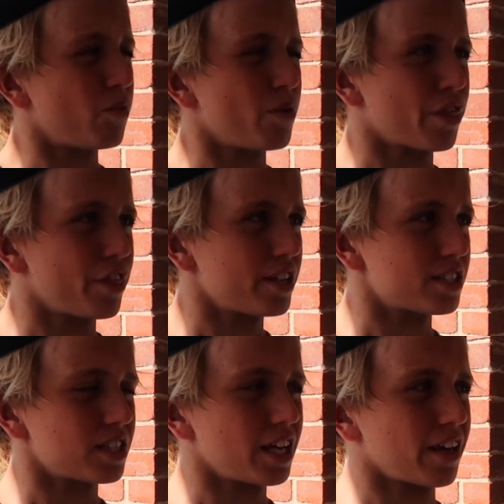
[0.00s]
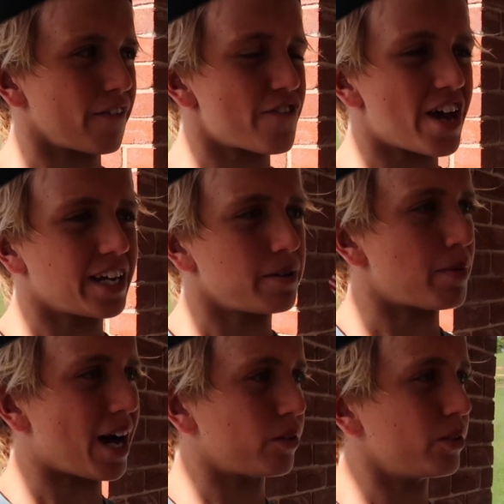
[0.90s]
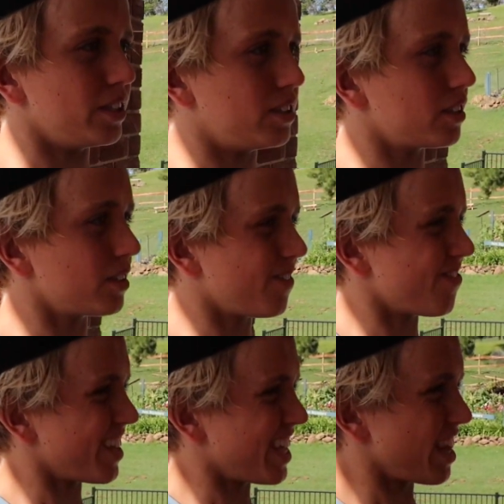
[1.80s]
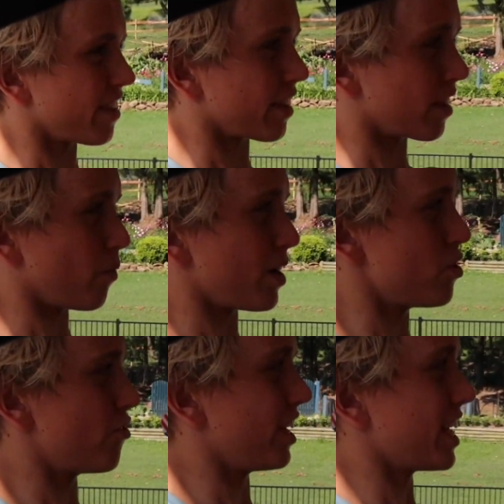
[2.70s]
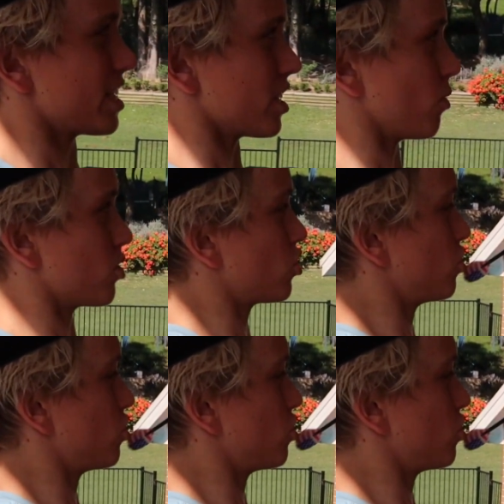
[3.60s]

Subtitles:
with this fanning backwards. When you release, you want